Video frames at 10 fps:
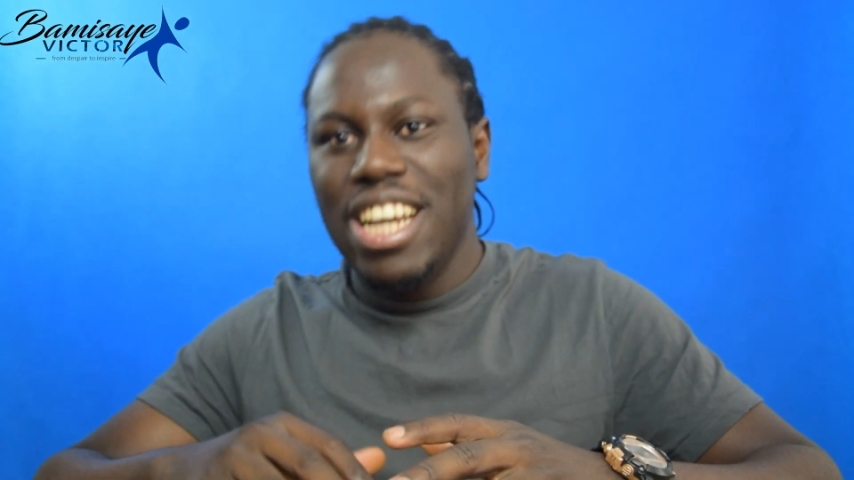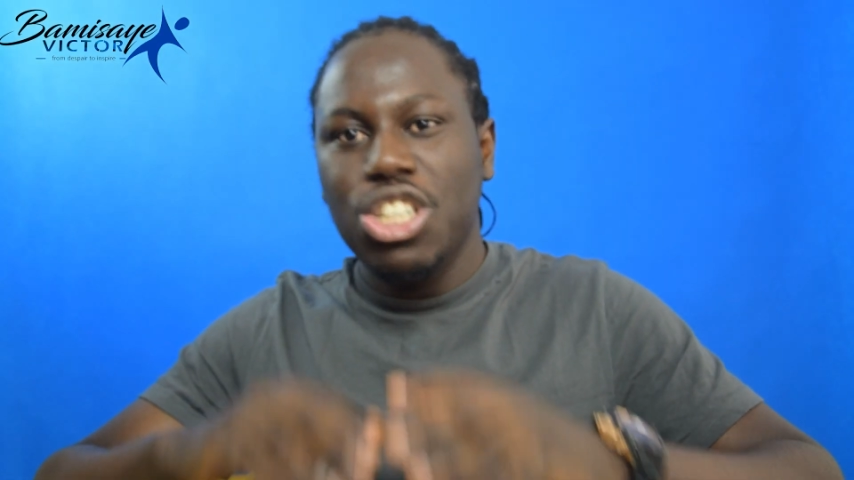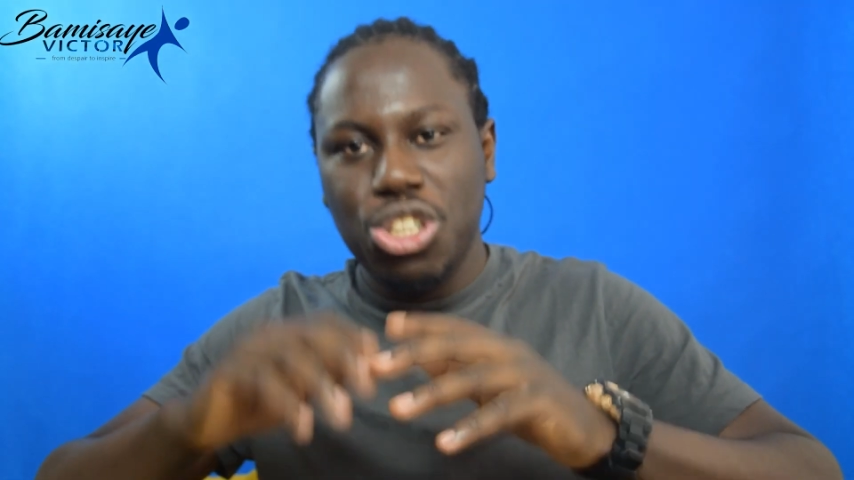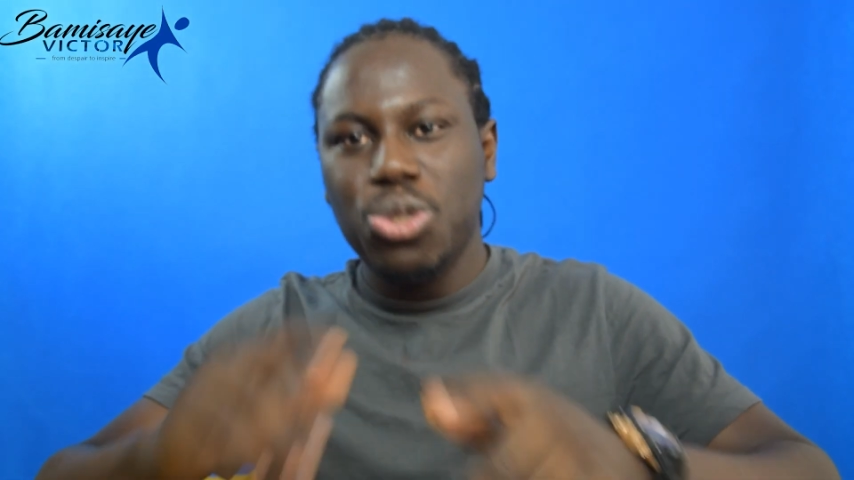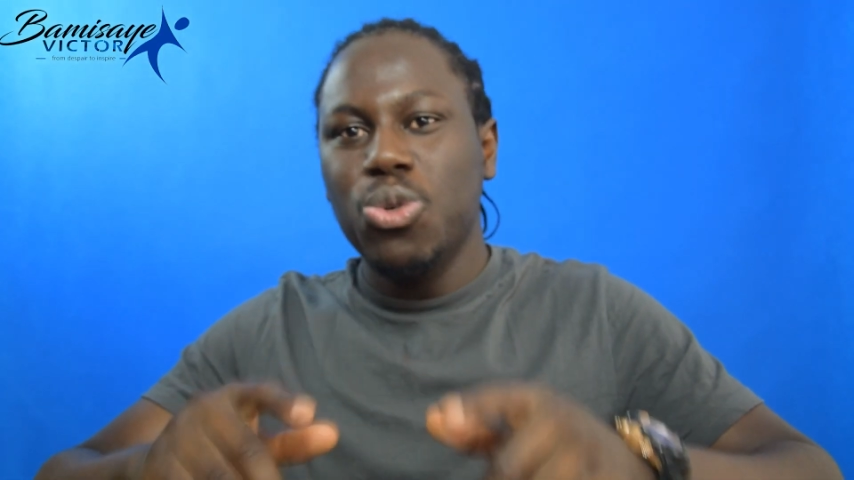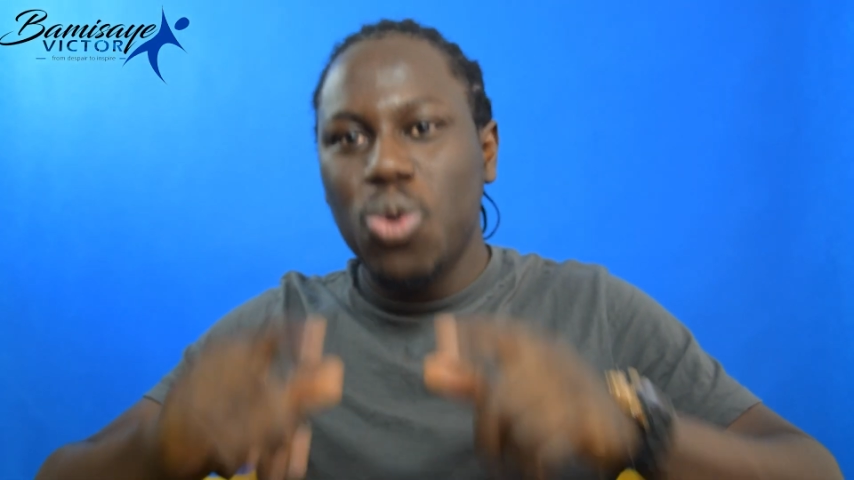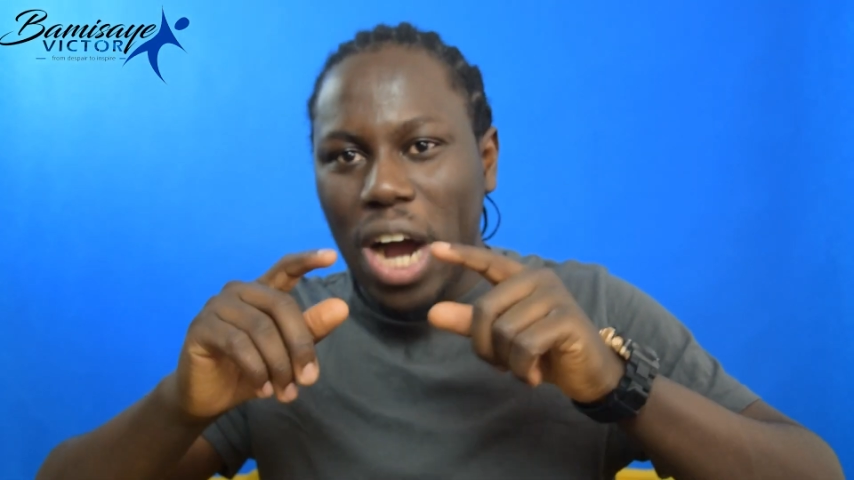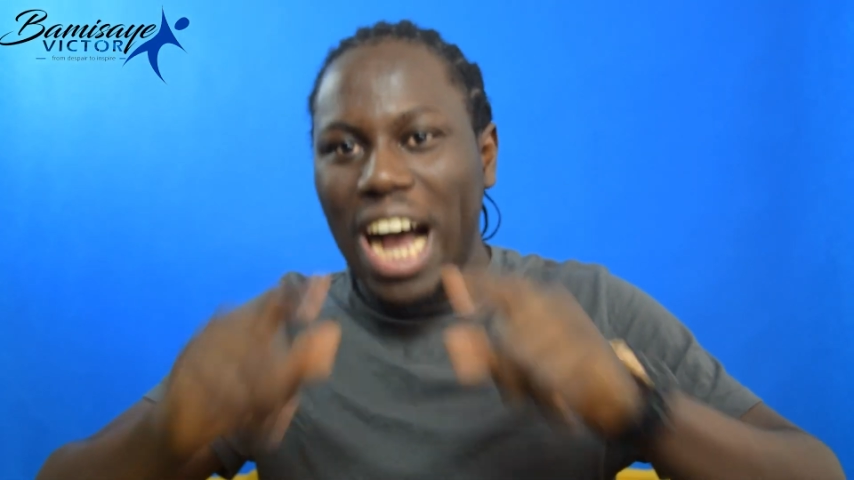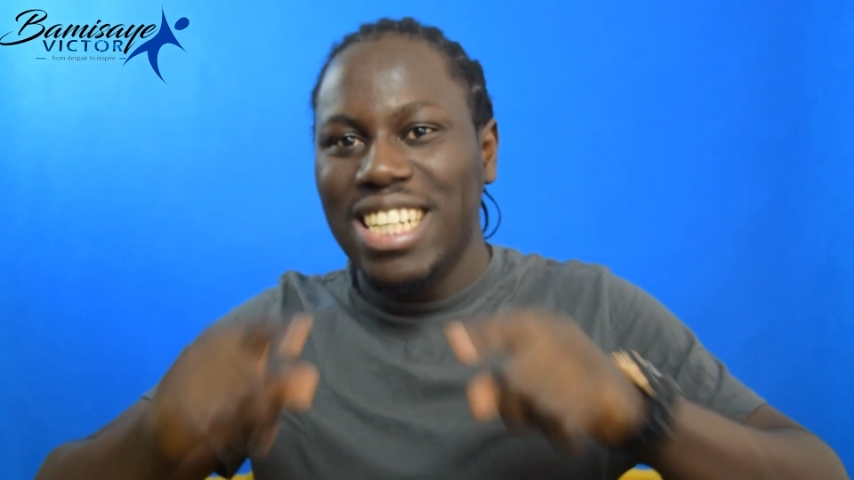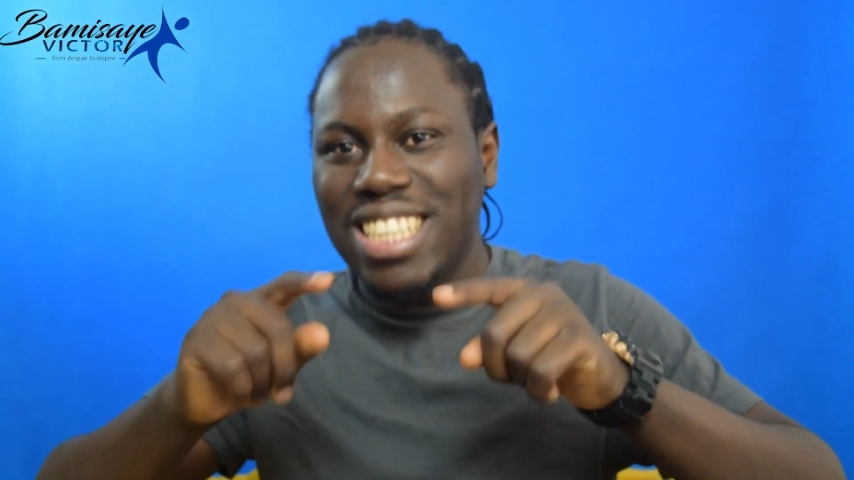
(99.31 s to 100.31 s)
you
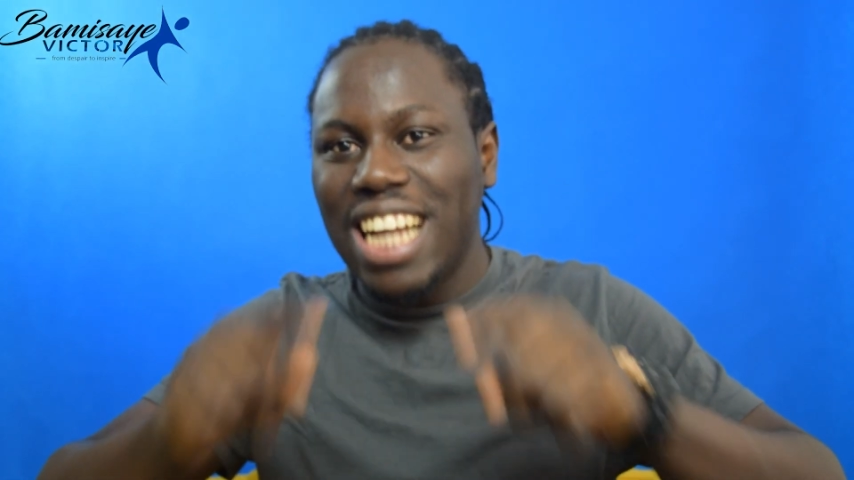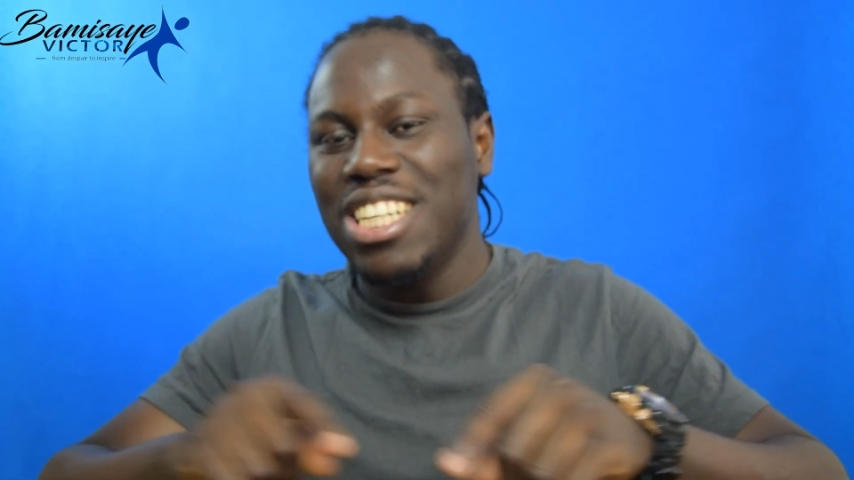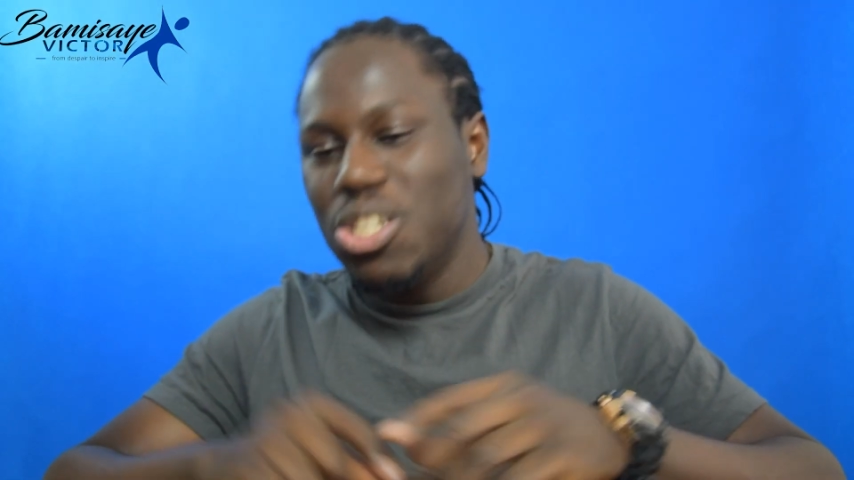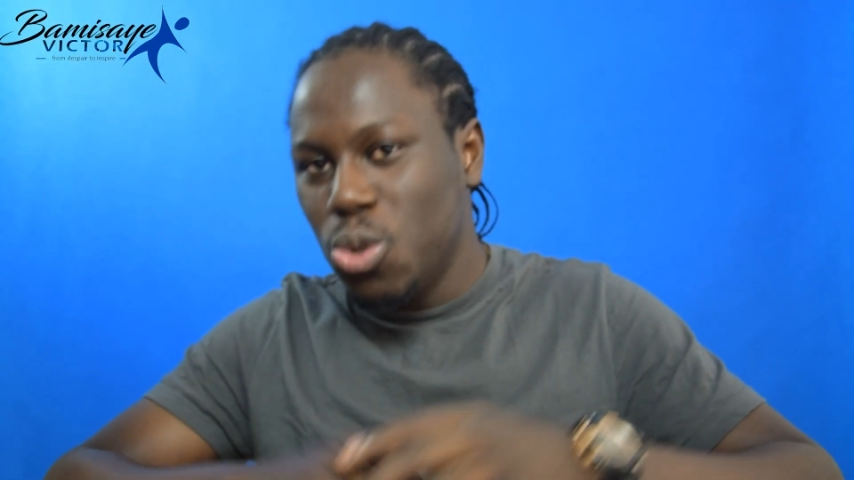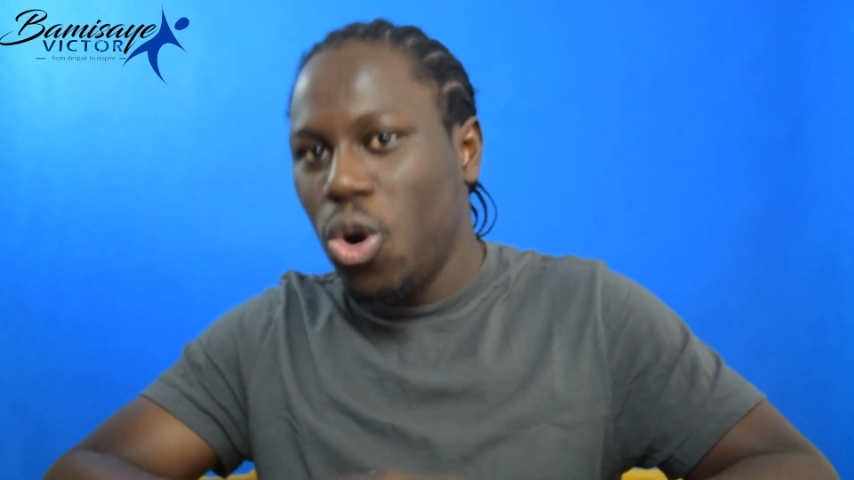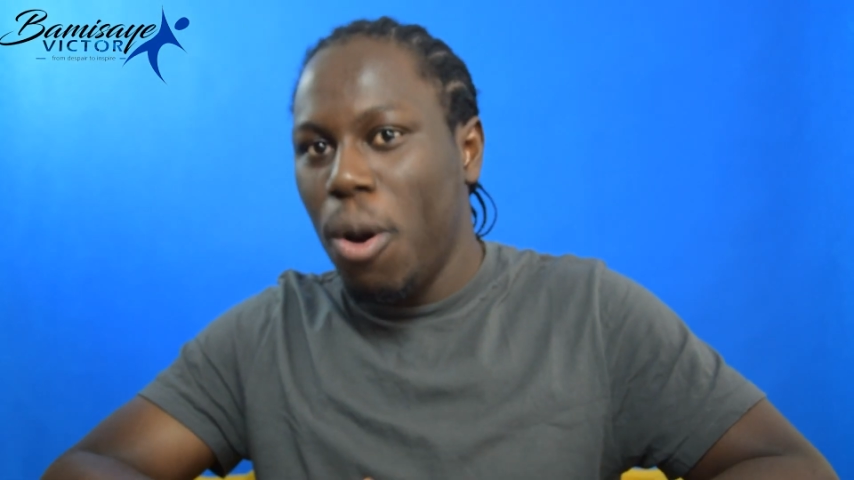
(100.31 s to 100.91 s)
are starting to